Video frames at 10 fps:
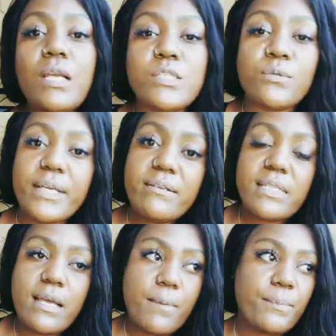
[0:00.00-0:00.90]
So there's
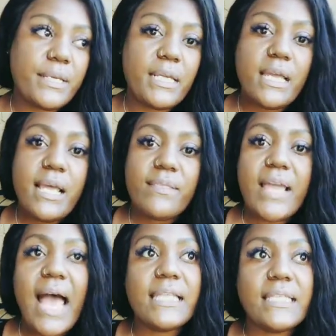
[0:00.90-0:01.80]
a company
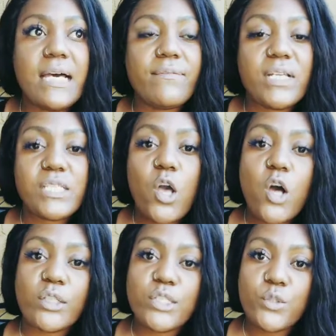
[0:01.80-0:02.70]
that I love, and it's
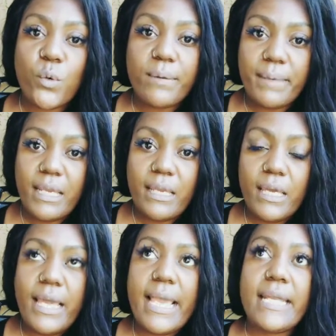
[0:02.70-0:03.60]
called Adore Me.
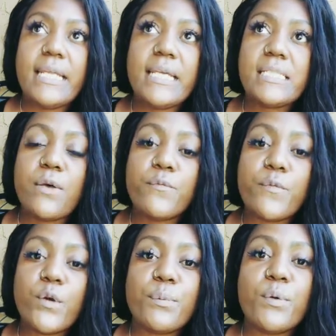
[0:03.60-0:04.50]
And it is
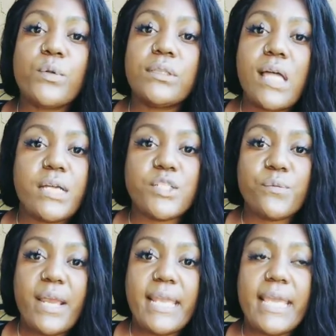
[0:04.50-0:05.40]
affordable
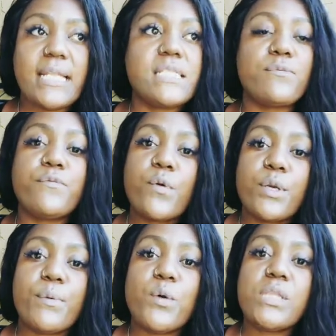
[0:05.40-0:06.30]
lingerie, and it's
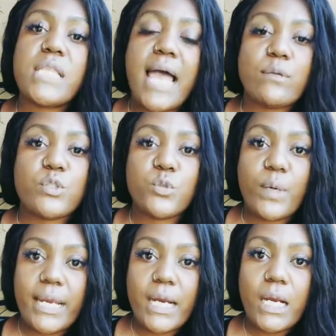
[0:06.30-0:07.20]
affordable
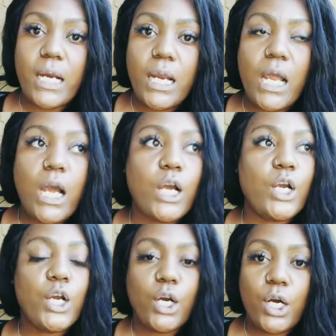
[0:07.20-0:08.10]
loungewear.
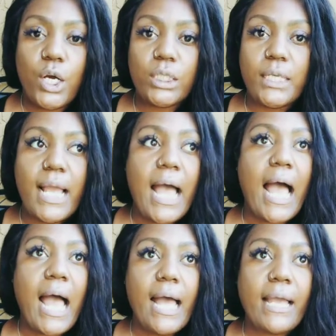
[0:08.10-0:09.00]
Girl,
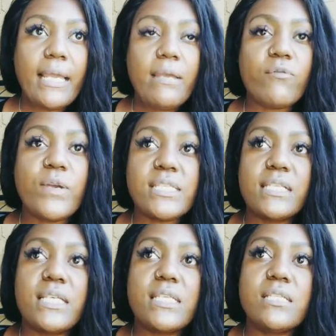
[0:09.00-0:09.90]
I
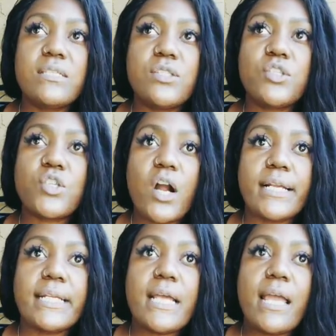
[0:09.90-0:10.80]
recently
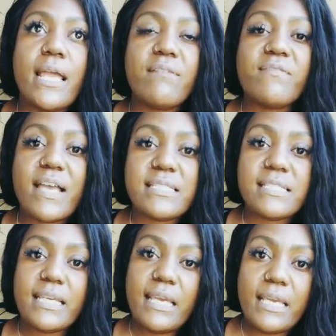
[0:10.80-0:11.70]
started
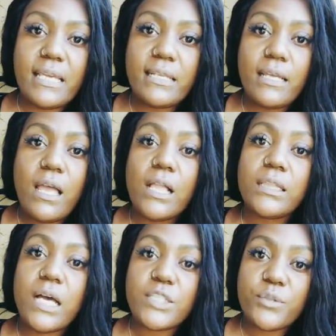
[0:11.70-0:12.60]
investing in
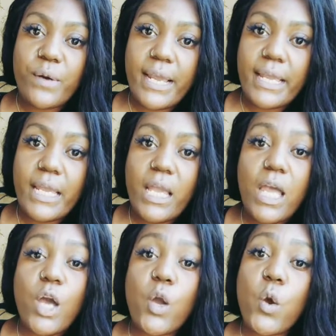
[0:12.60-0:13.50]
lingerie,
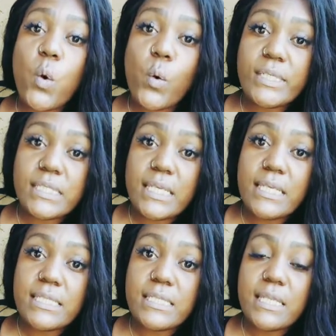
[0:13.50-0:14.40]

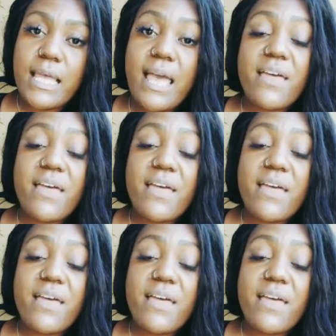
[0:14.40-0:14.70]
corsets,